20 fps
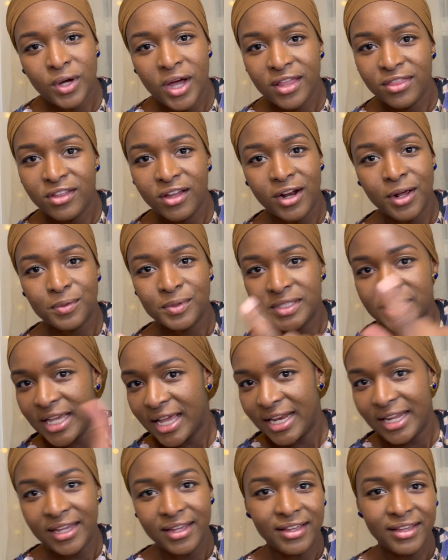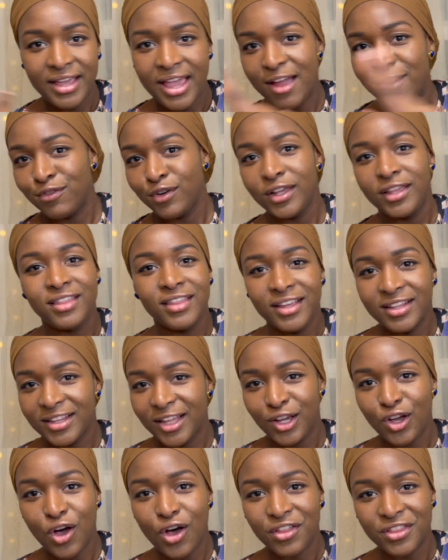I thought I was getting everything,
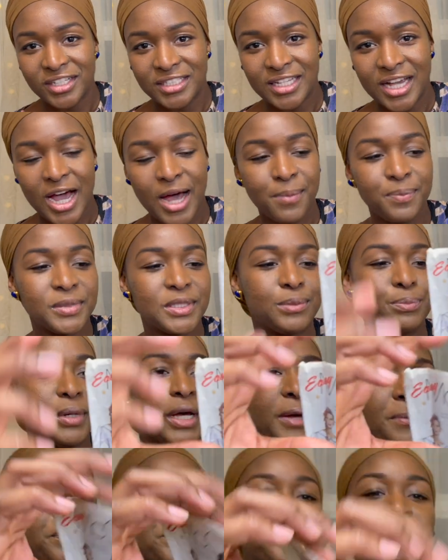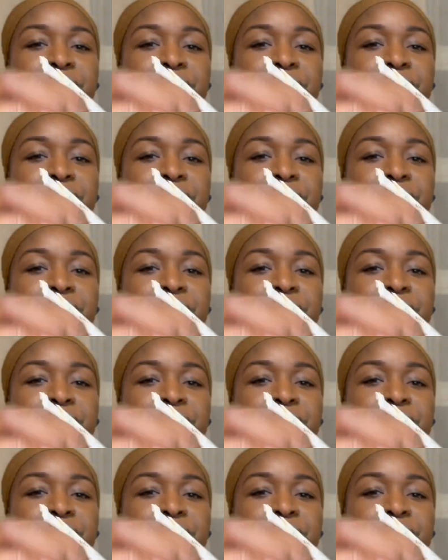like all the tops, but